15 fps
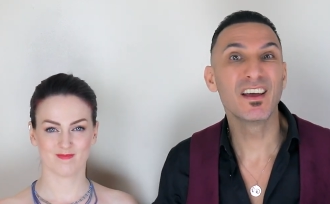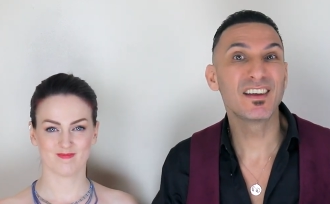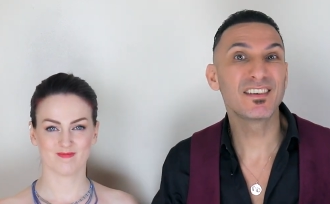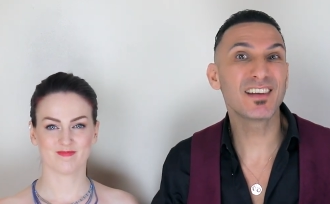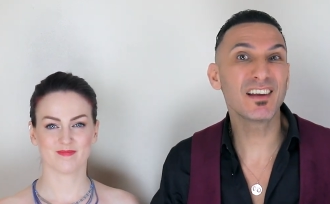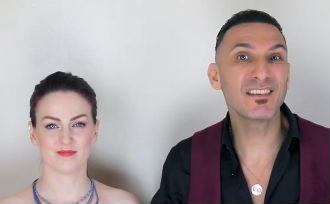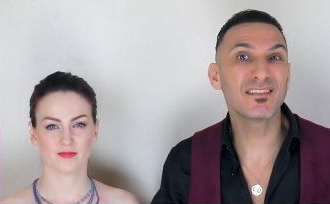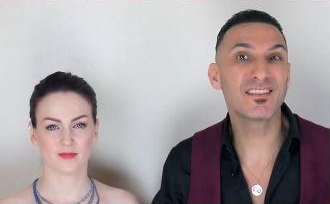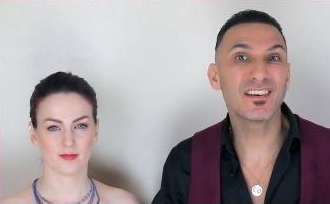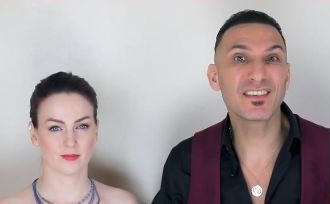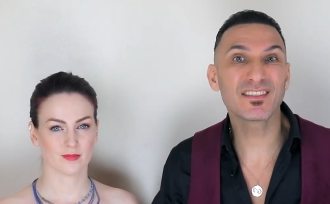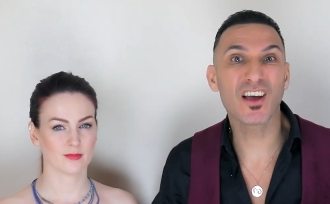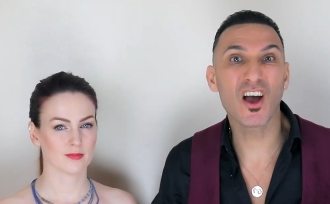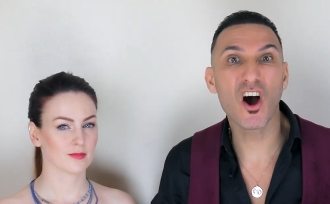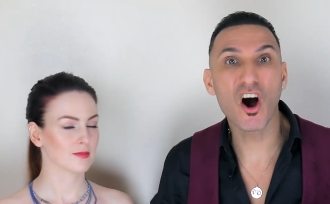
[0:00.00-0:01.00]
Speaker 1: then there's
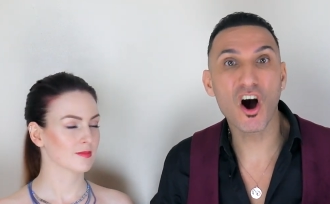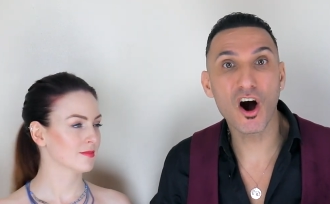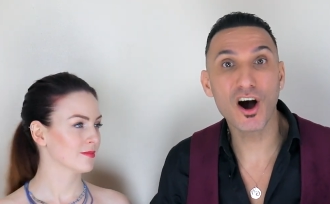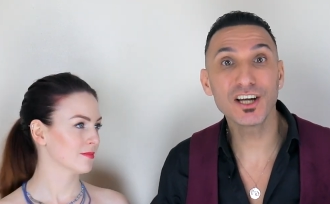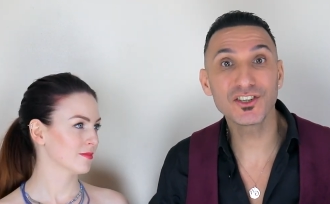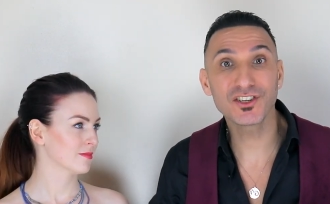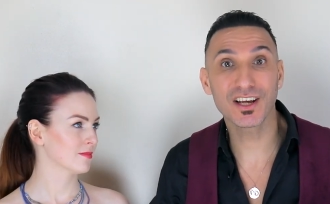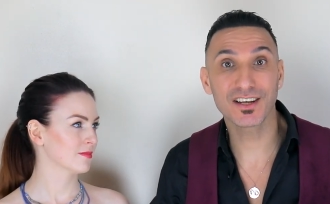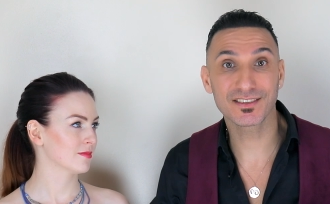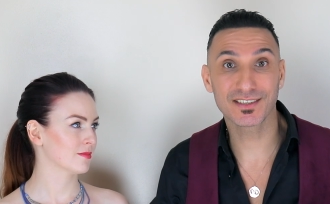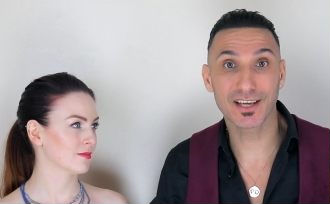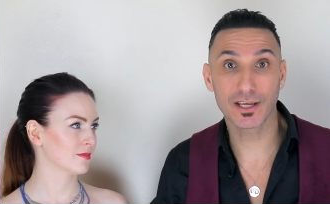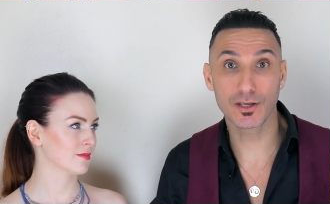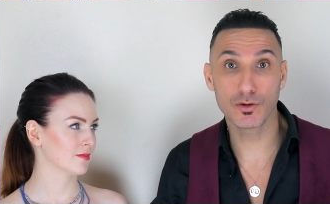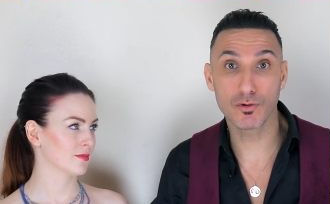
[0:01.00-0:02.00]
a high chance
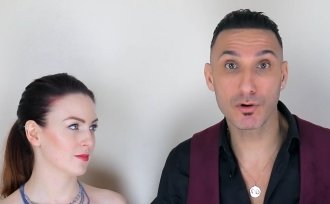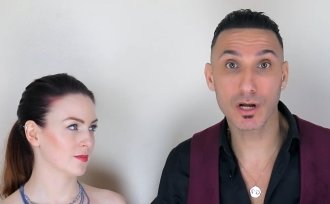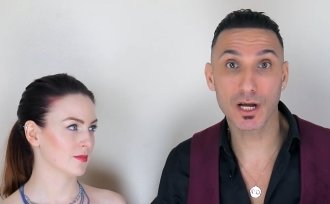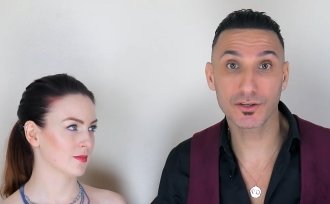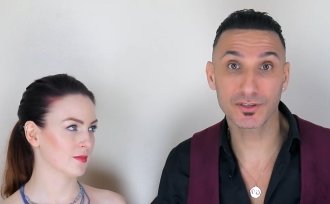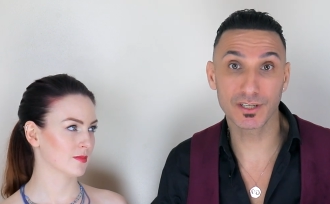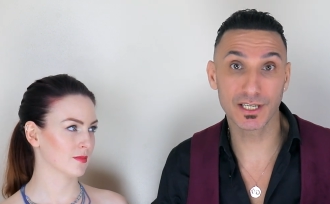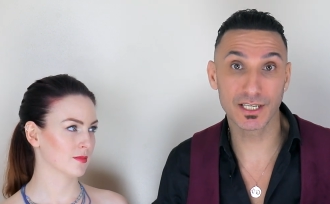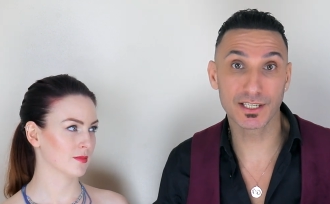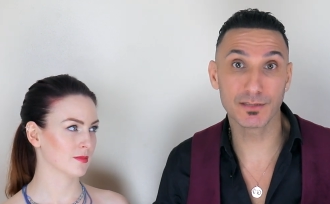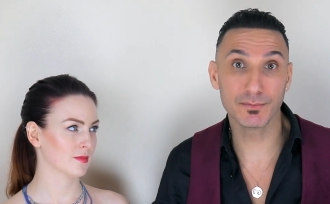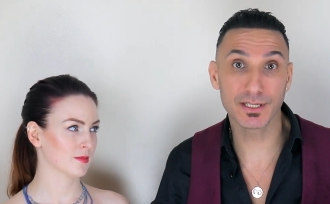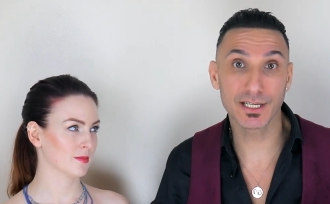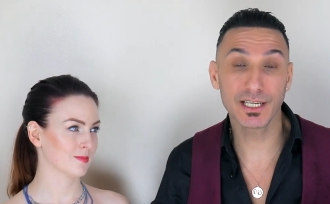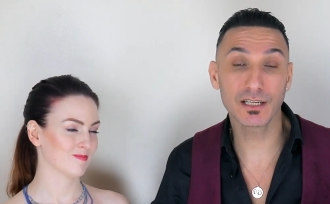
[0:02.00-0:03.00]
that you are actually
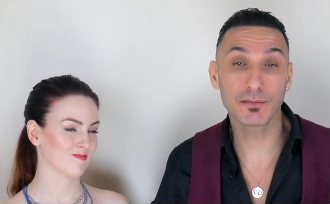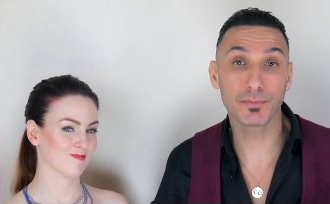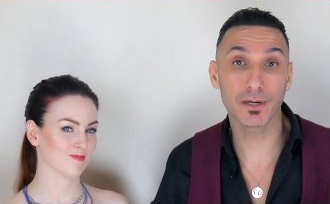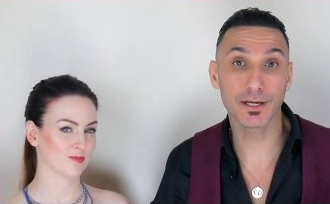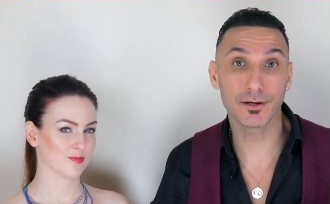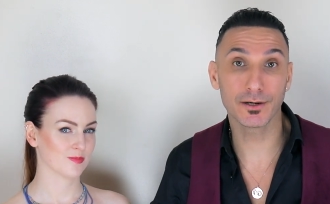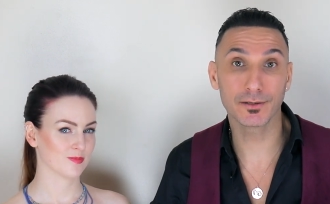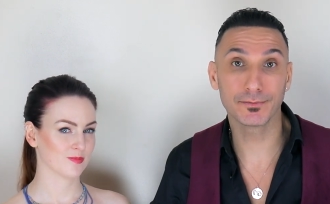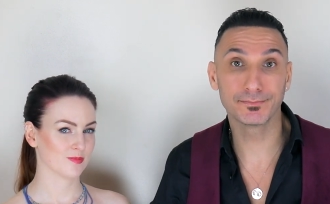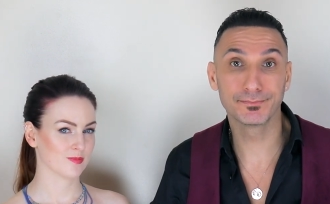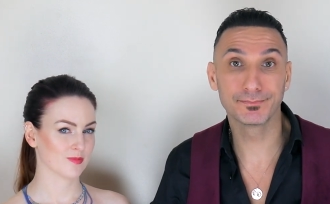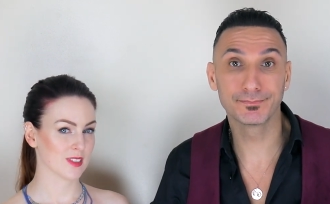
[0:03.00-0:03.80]
intimidated by her.